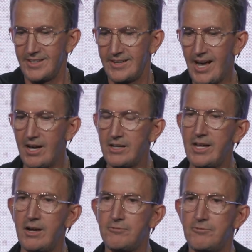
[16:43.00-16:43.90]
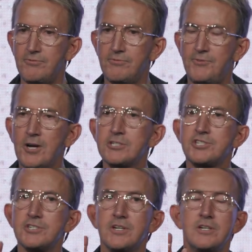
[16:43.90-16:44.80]
Now,
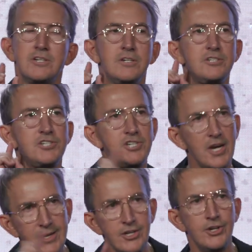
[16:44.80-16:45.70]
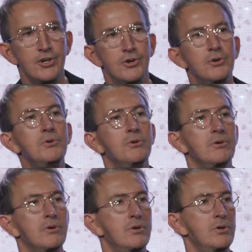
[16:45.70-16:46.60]
folks, she knew
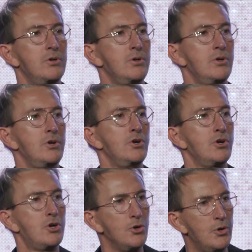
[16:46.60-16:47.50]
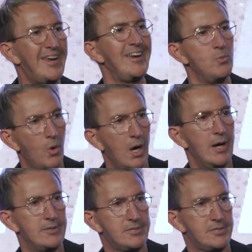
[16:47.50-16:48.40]
who he
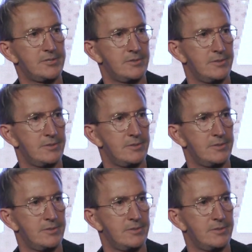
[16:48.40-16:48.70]
was.